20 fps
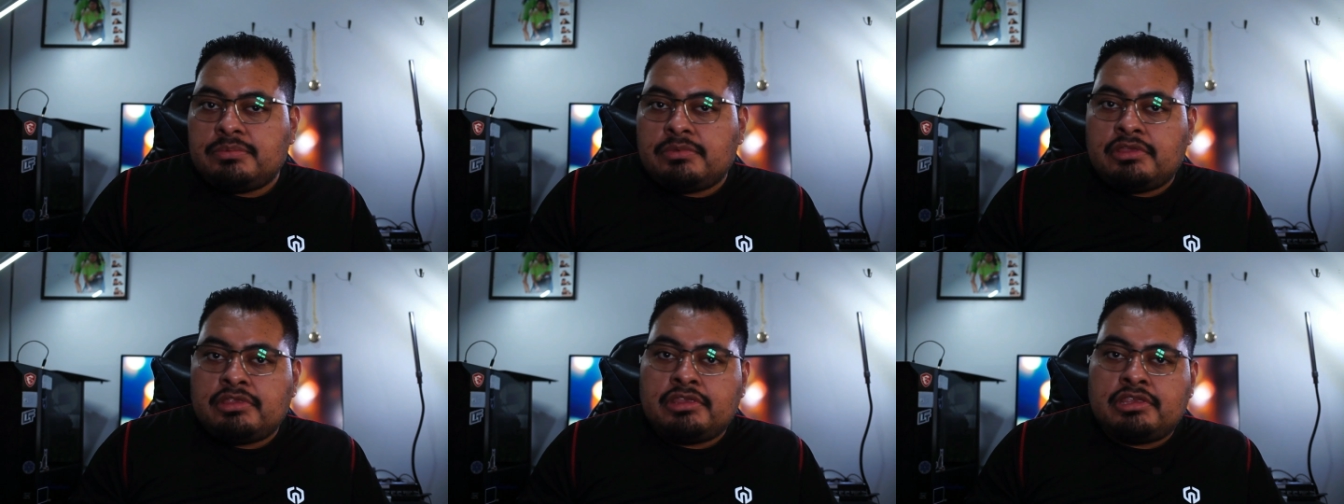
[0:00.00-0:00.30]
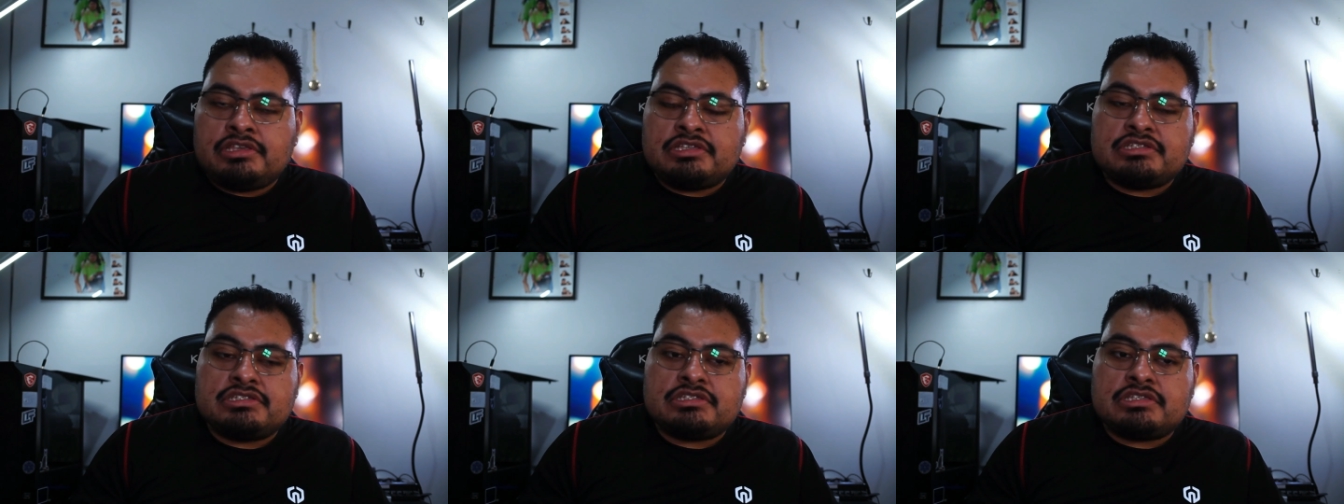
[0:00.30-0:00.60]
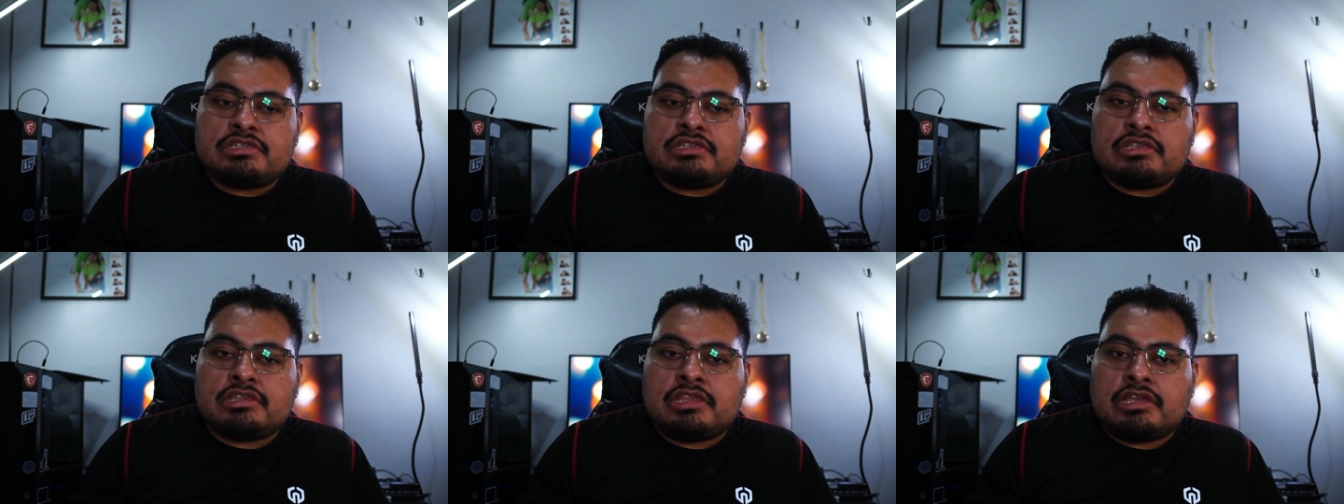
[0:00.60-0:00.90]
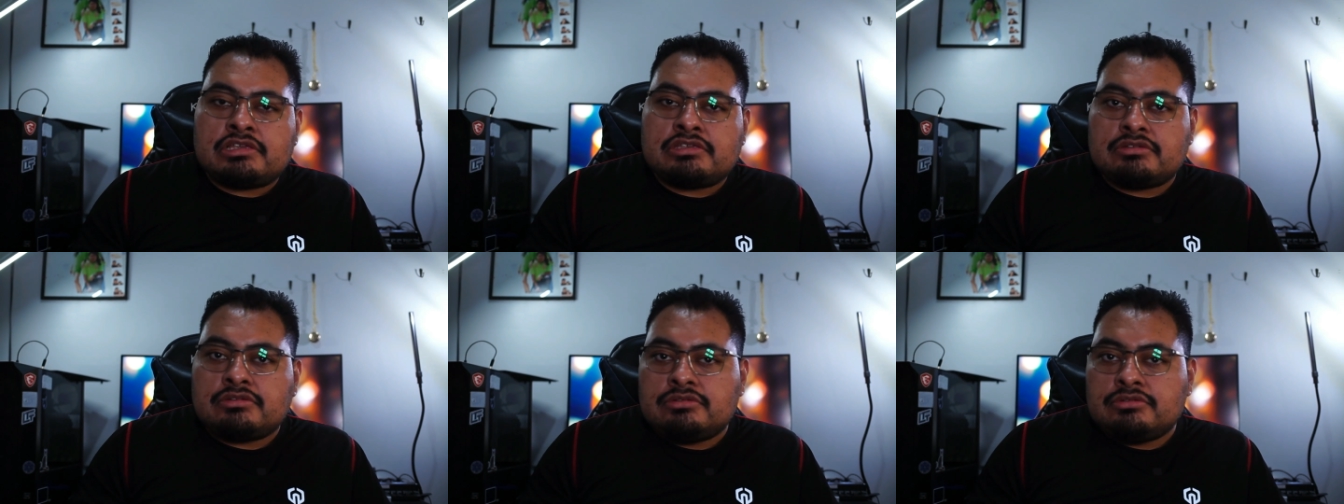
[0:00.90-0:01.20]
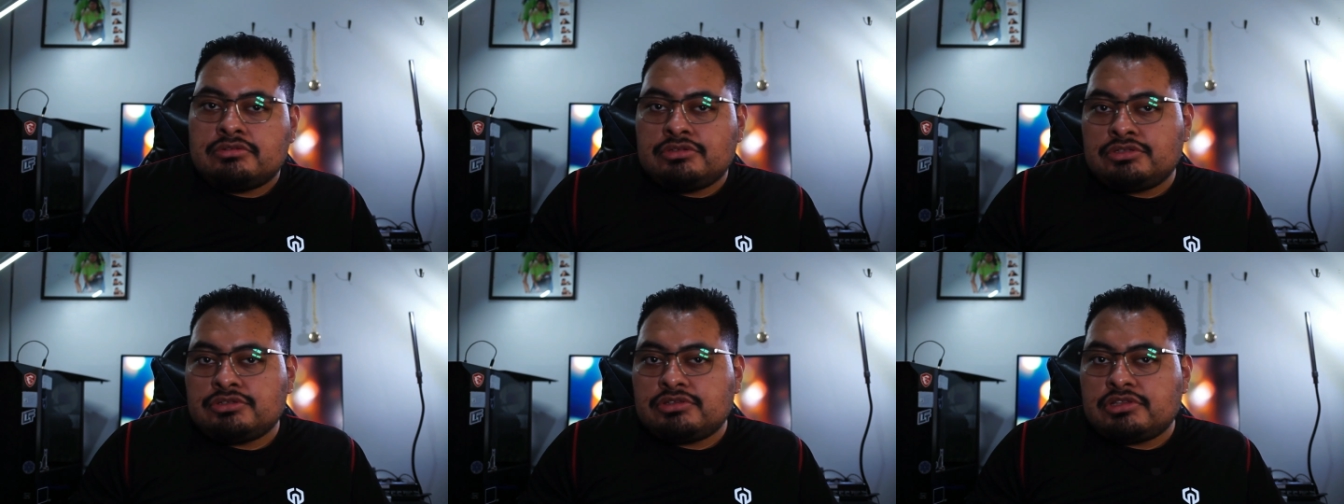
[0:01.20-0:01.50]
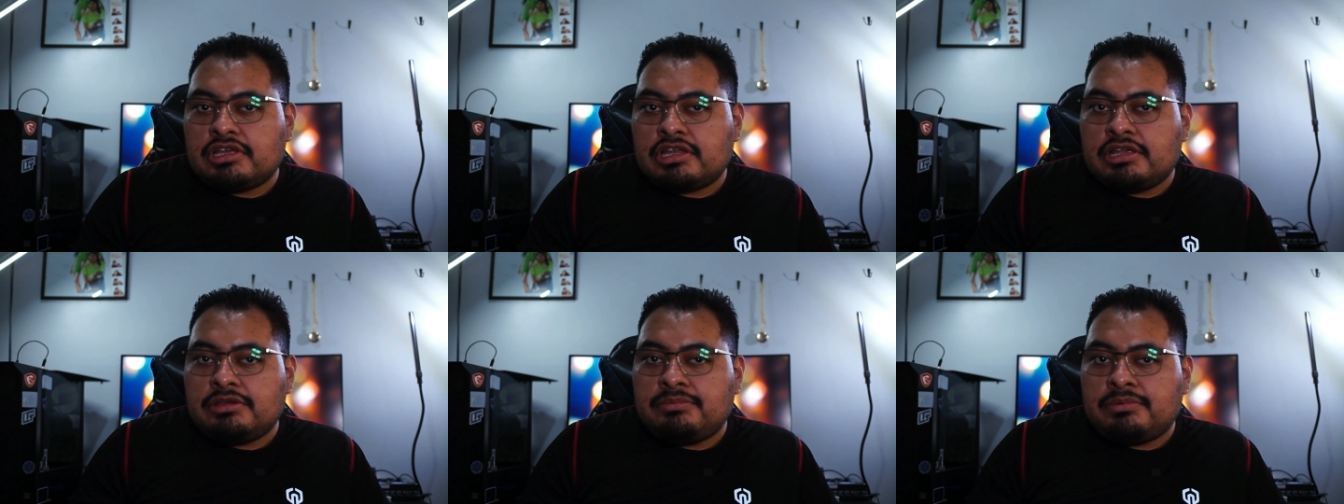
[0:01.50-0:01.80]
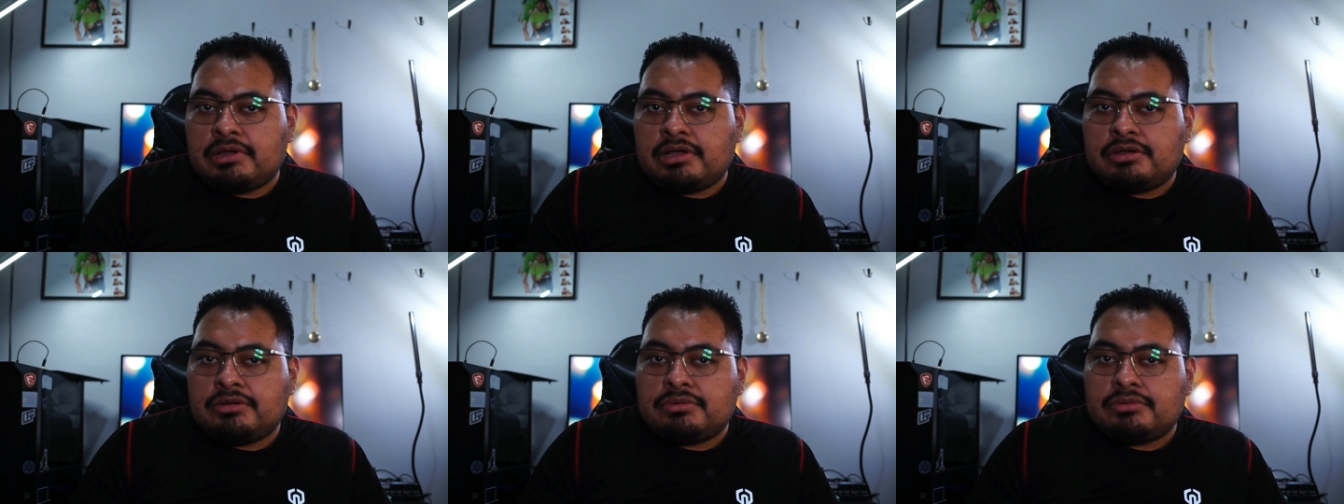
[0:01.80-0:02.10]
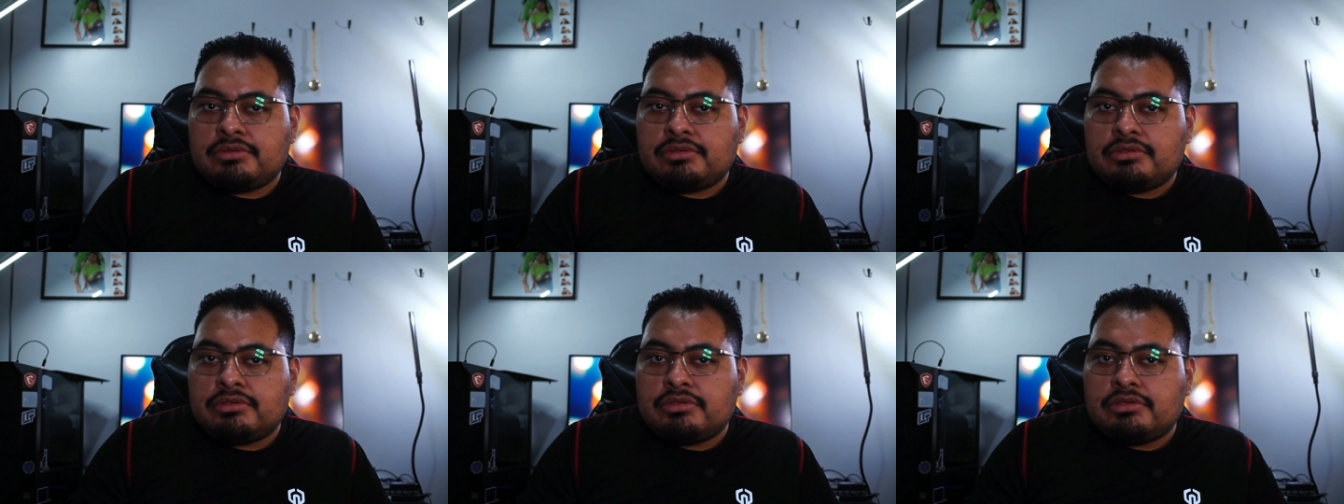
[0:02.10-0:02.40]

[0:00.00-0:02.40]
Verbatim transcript: This is the solution that I found